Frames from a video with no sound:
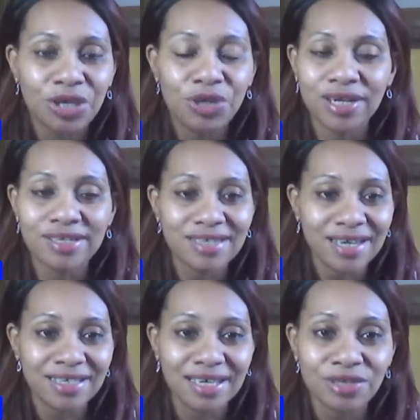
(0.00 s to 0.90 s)
You can sell
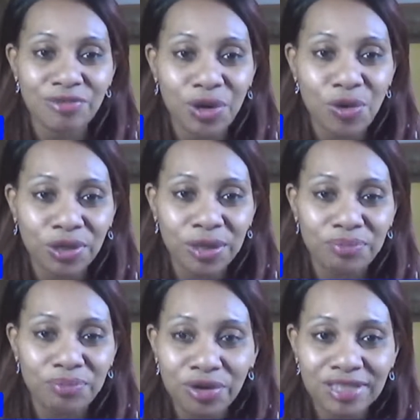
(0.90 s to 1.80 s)
it as a recorded
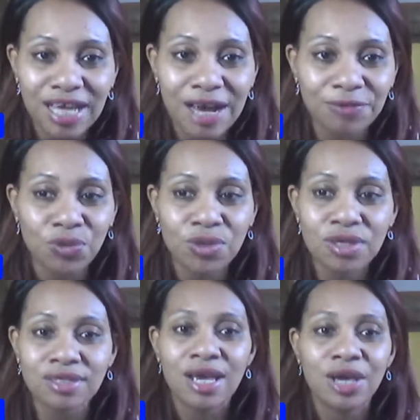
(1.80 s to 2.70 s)
product
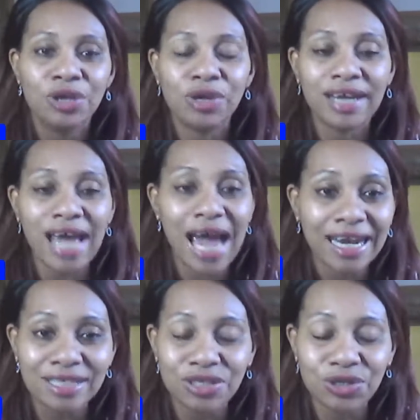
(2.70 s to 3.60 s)
afterwards. You can add
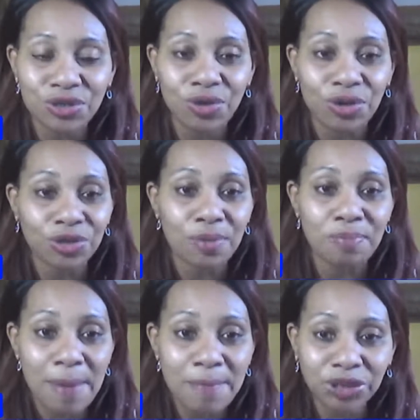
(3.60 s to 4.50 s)
it to your
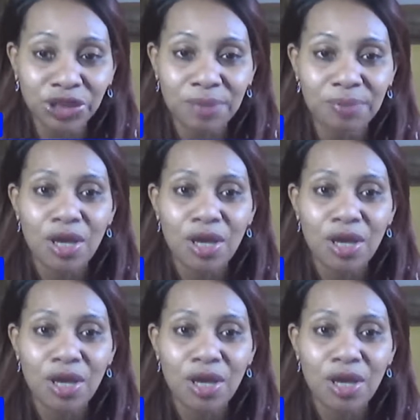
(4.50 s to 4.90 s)
membership.